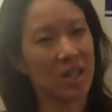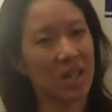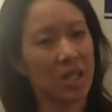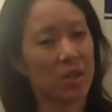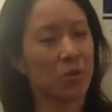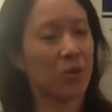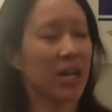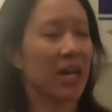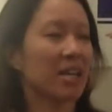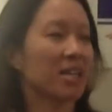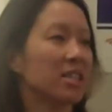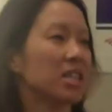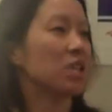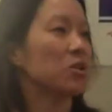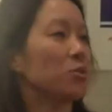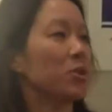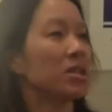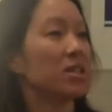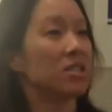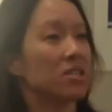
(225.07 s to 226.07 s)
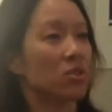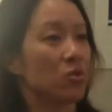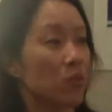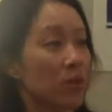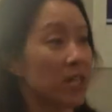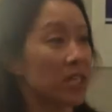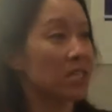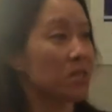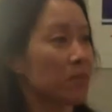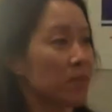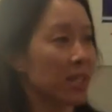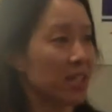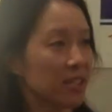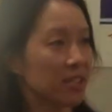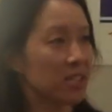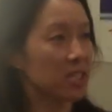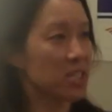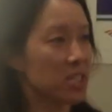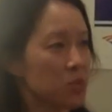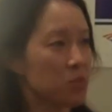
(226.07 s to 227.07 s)
In reality, we need to raise it by
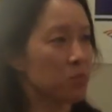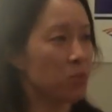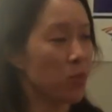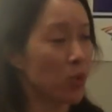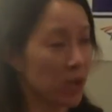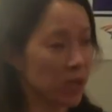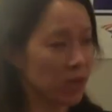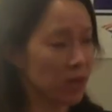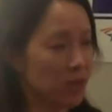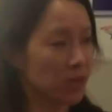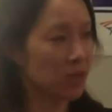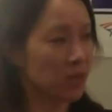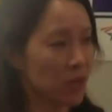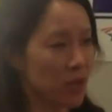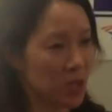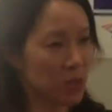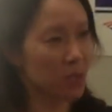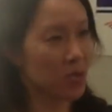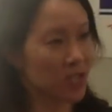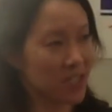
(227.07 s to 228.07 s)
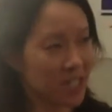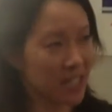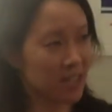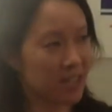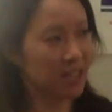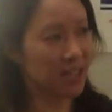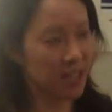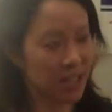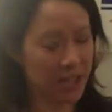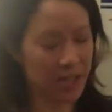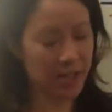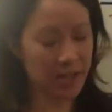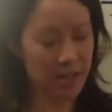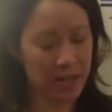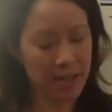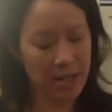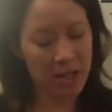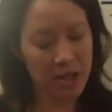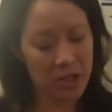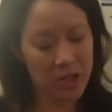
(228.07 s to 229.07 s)
at least 0.3% a year.
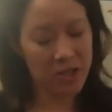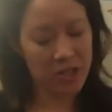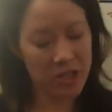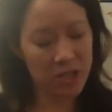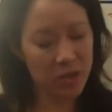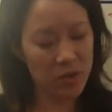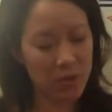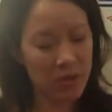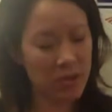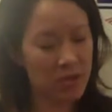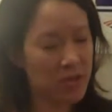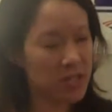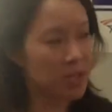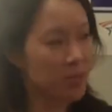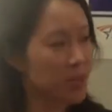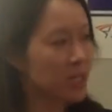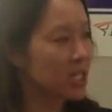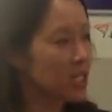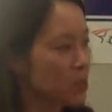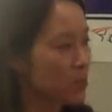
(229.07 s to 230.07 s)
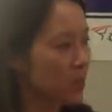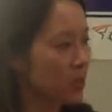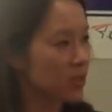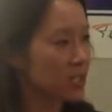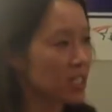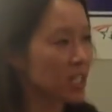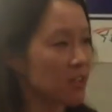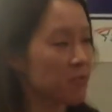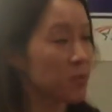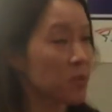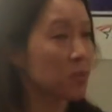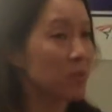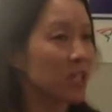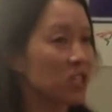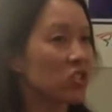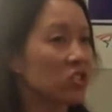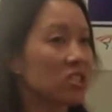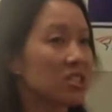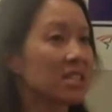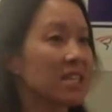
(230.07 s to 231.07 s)
So, some of these bills that have been
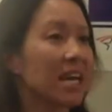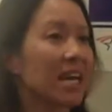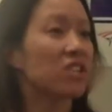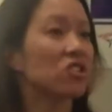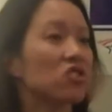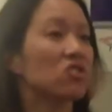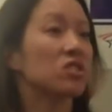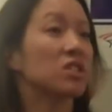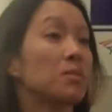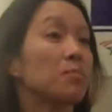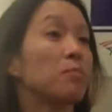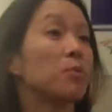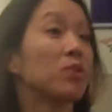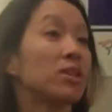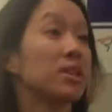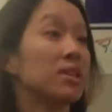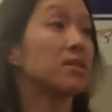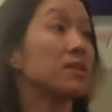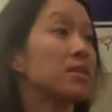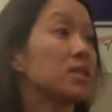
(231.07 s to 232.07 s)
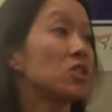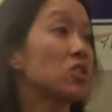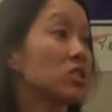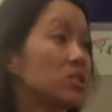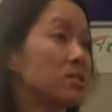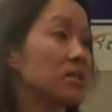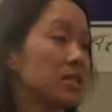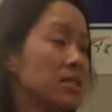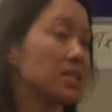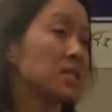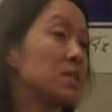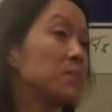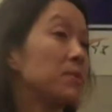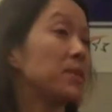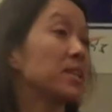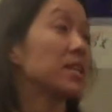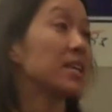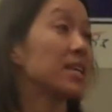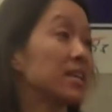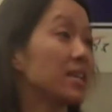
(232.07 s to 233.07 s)
mentioned actually put in the
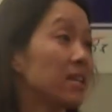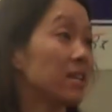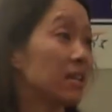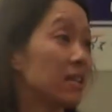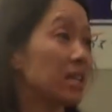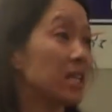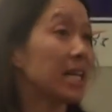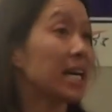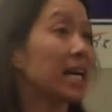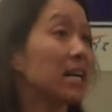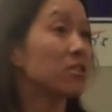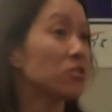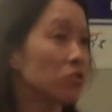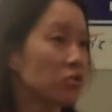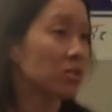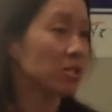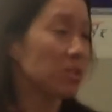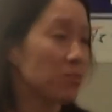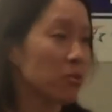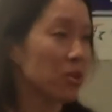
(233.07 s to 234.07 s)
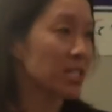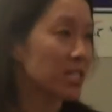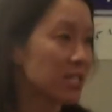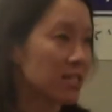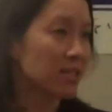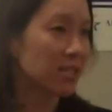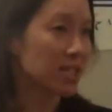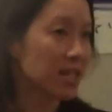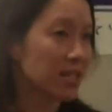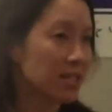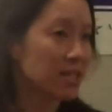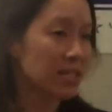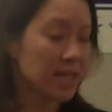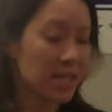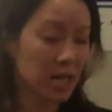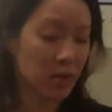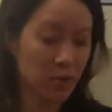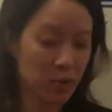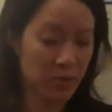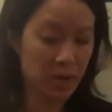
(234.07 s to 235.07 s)
CPI-E, the elderly price index, and
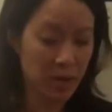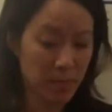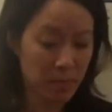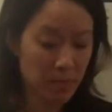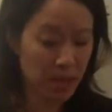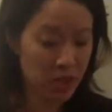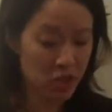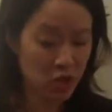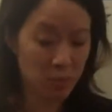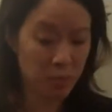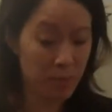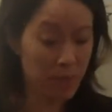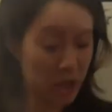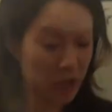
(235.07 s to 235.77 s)
that would be a much